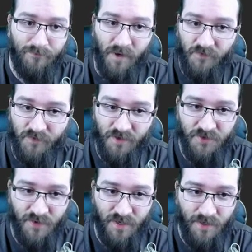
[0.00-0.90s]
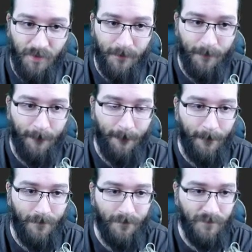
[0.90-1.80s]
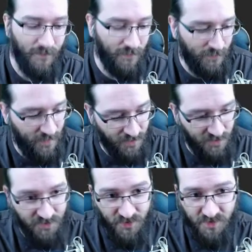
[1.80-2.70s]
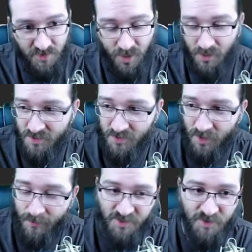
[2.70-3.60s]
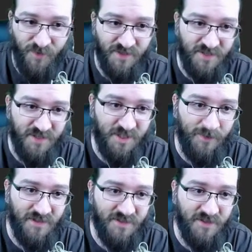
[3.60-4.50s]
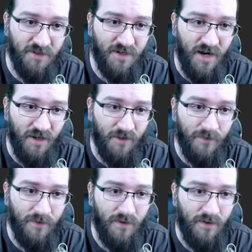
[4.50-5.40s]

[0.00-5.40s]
buffer as well. res 2. That's only gonna be 2 bytes because that's gonna be a single column.